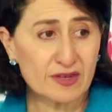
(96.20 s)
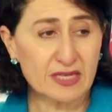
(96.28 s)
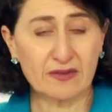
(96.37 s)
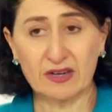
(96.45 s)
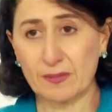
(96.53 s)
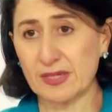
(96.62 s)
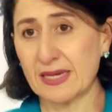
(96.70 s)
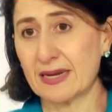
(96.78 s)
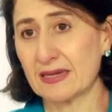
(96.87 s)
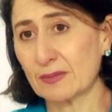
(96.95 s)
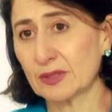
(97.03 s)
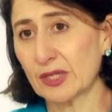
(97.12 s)
for
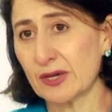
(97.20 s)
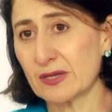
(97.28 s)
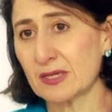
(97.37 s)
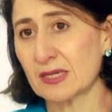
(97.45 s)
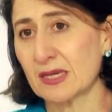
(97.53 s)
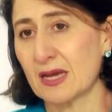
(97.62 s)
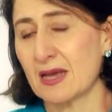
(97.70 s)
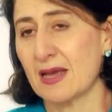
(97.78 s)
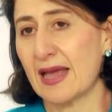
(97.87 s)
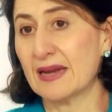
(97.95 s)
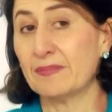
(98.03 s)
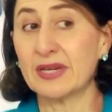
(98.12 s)
70% double dose
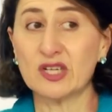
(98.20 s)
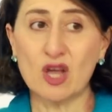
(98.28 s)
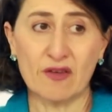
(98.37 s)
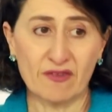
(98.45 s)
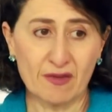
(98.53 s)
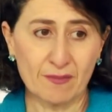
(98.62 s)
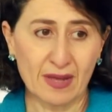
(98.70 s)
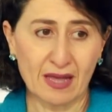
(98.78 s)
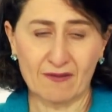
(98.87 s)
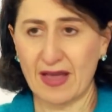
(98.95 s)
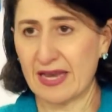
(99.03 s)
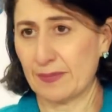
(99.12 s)
and mid
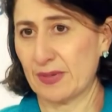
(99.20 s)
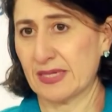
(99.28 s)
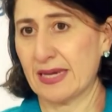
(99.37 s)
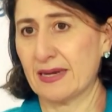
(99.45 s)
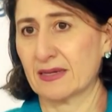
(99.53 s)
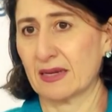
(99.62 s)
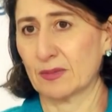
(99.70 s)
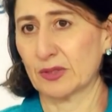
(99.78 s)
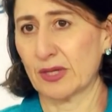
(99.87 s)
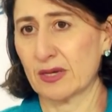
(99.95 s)
November for 80% double